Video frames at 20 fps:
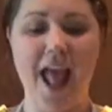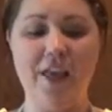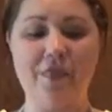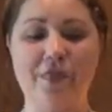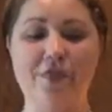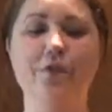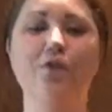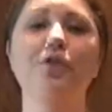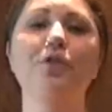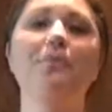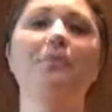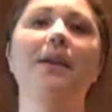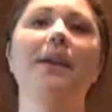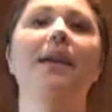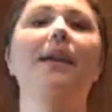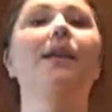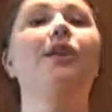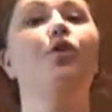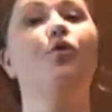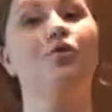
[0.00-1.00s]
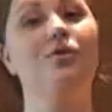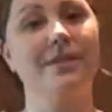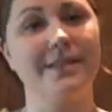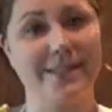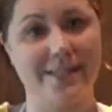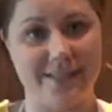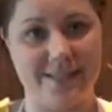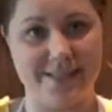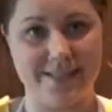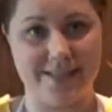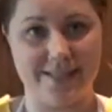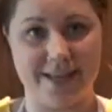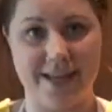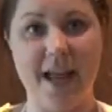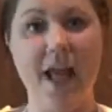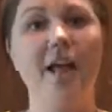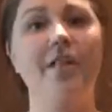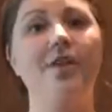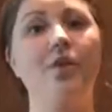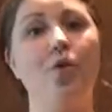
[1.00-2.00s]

and third being your seasoning.